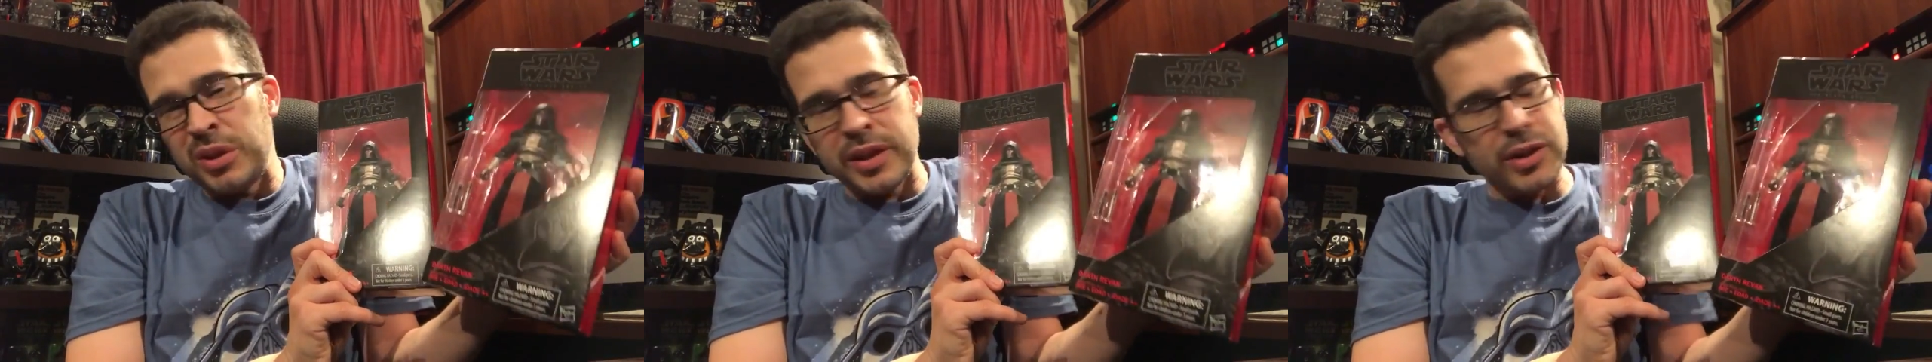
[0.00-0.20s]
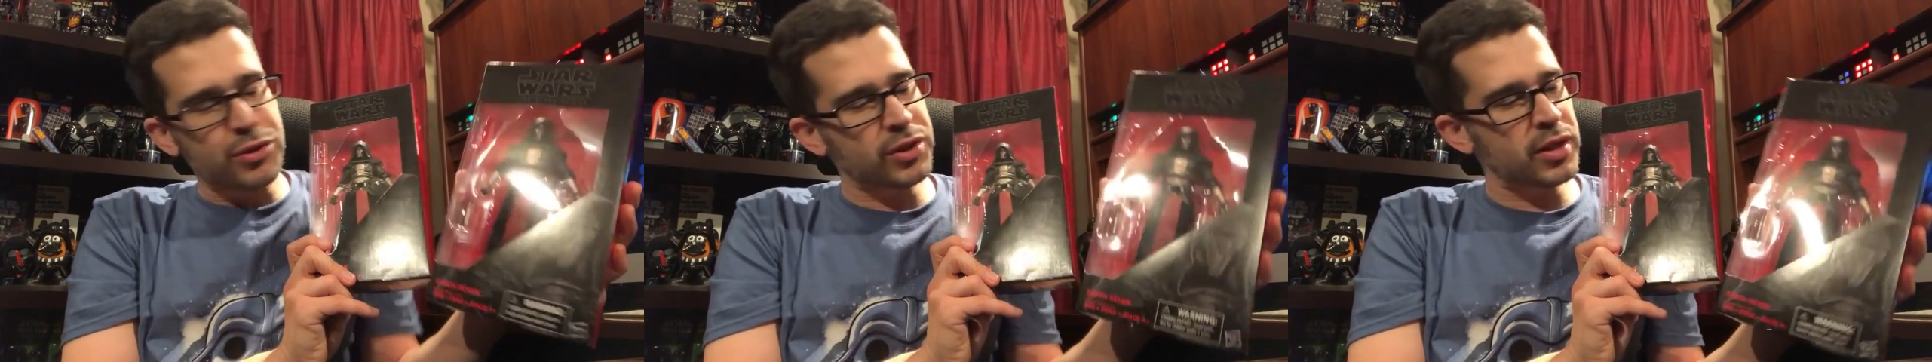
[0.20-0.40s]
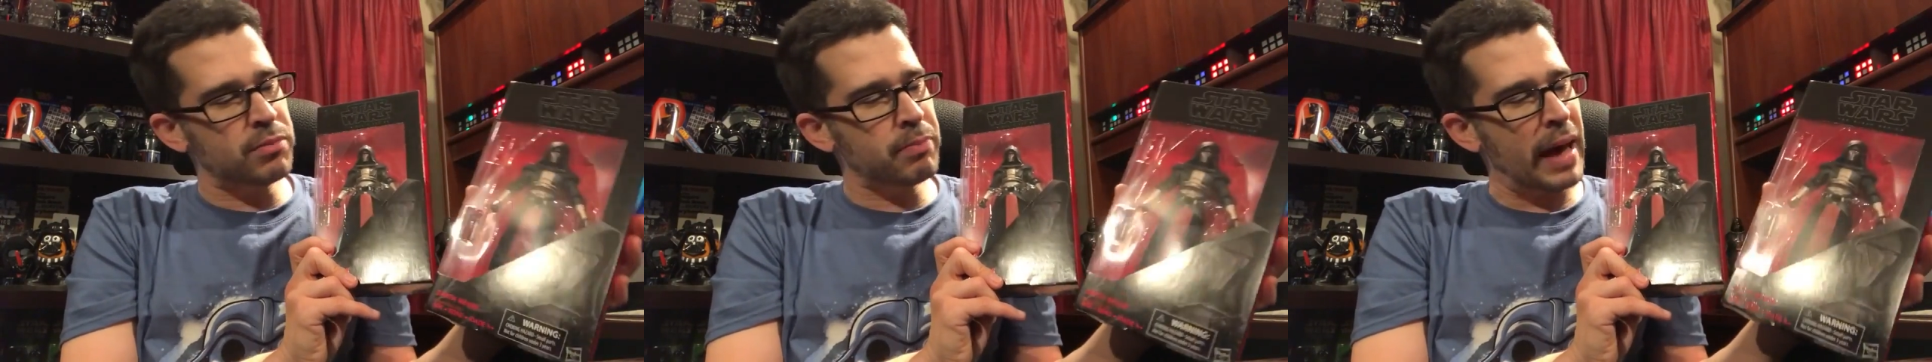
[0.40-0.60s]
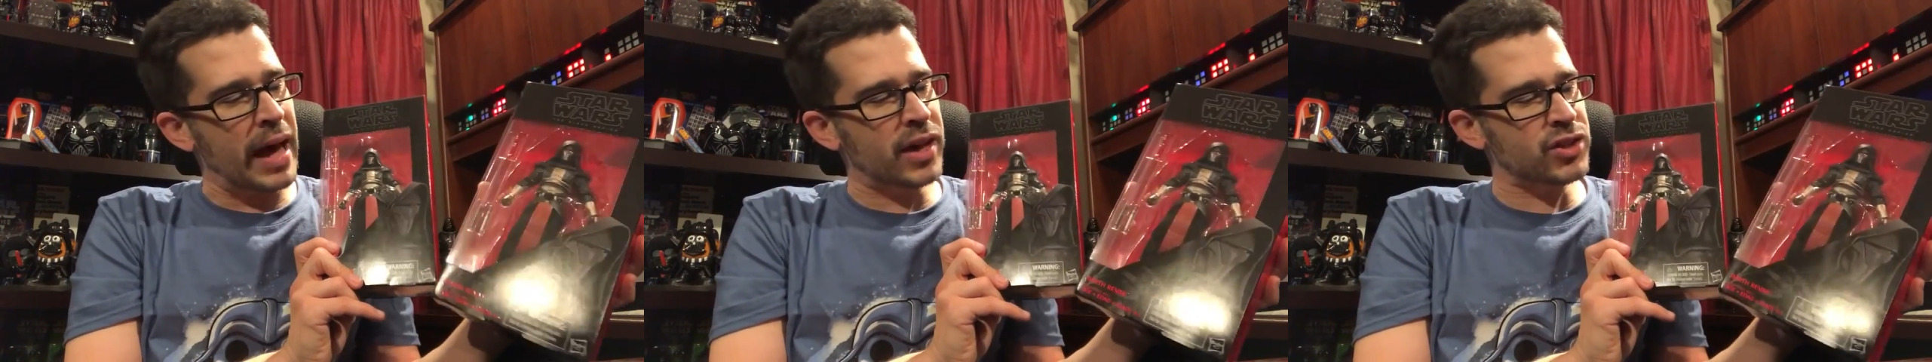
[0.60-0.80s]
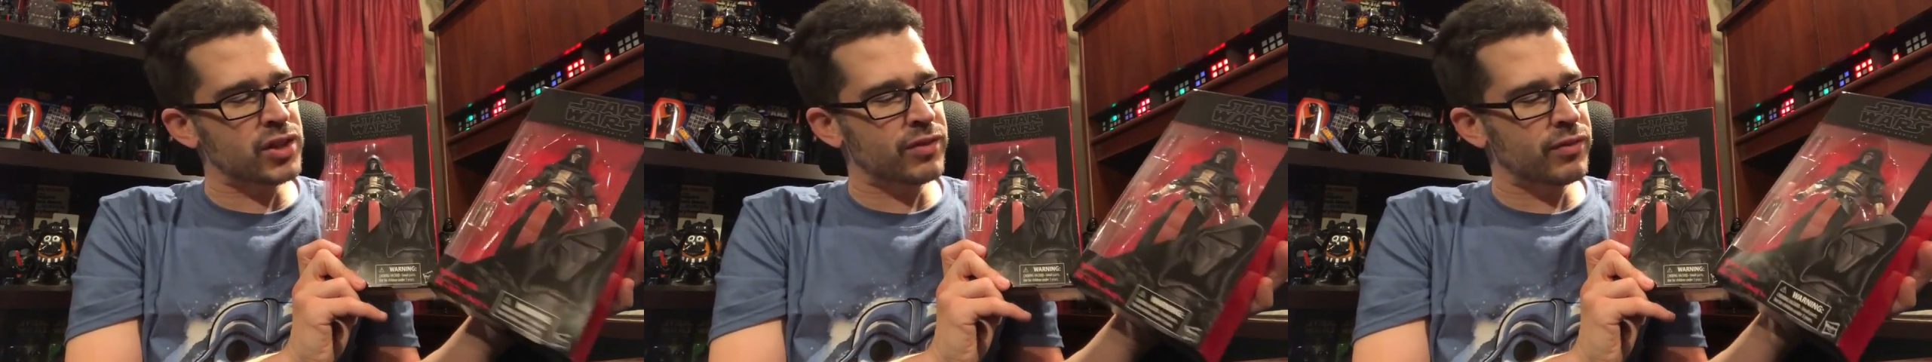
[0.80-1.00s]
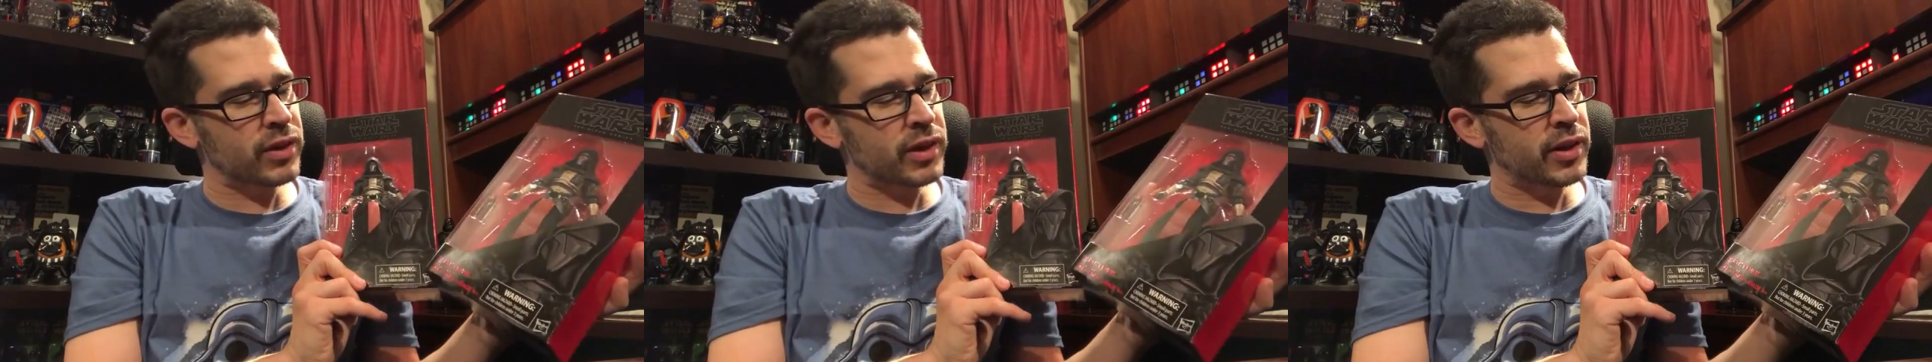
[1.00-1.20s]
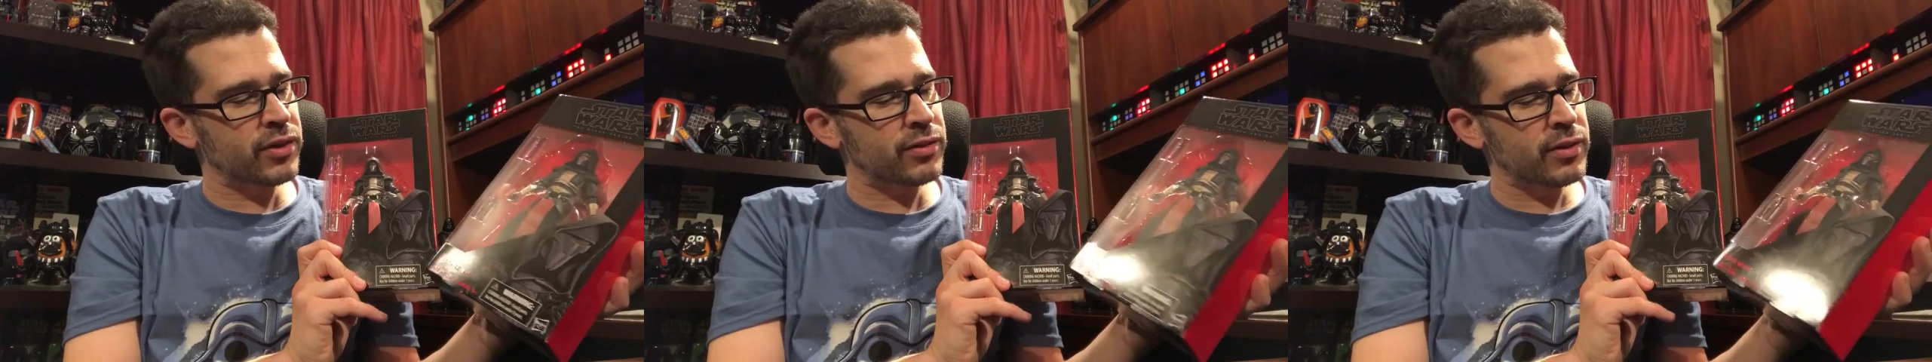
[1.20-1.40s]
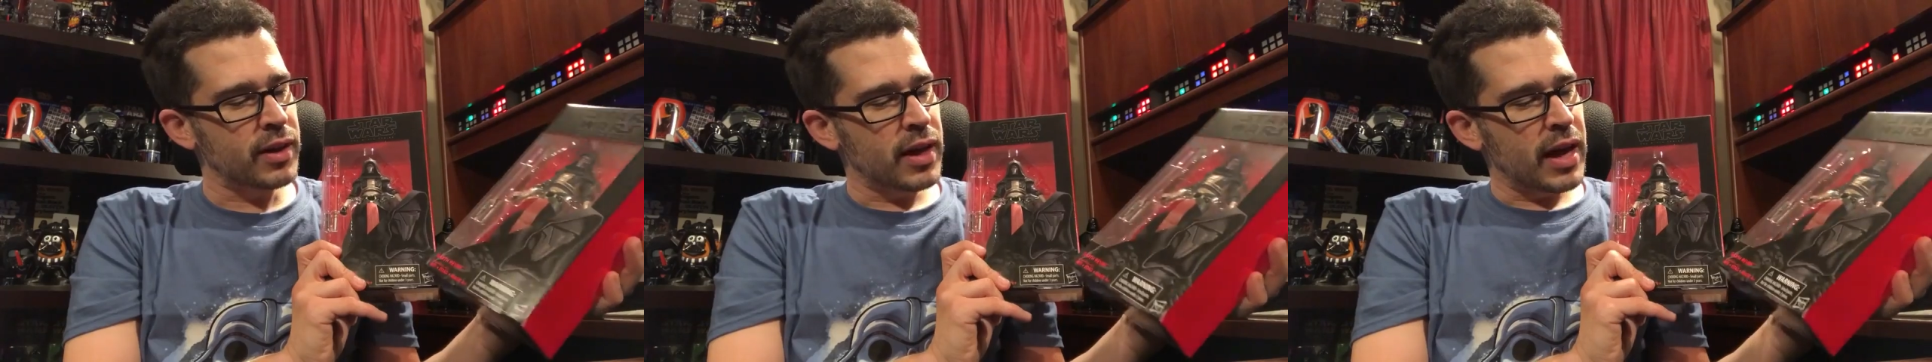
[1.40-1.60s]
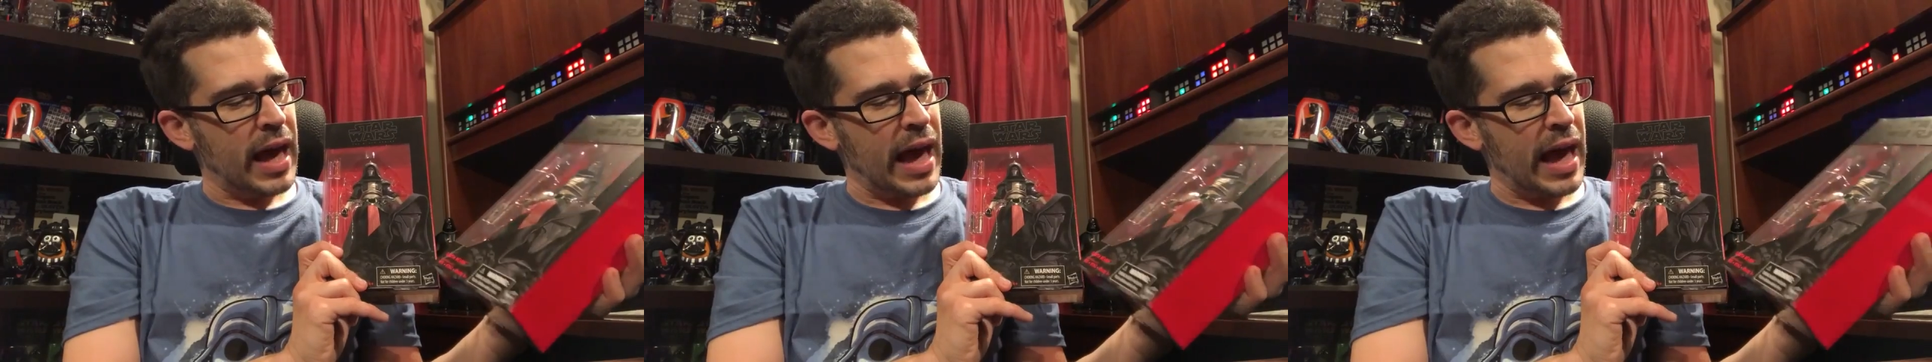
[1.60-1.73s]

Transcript: really interested in packaging variants